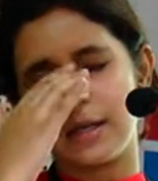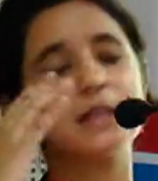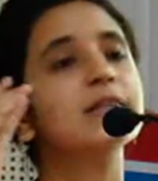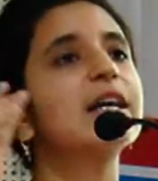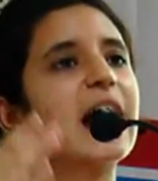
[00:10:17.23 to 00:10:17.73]
the
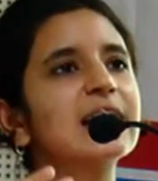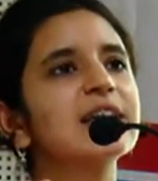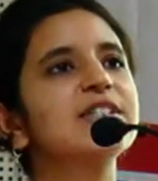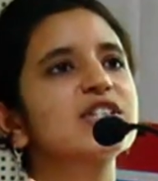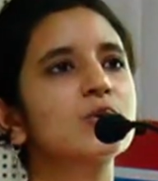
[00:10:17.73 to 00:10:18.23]
guidelines
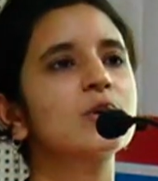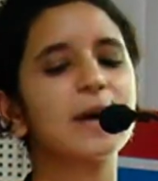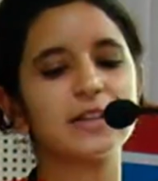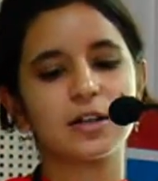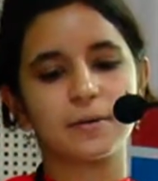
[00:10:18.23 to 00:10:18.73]
issued by
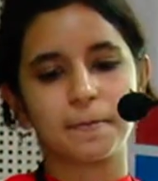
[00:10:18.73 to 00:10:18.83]
the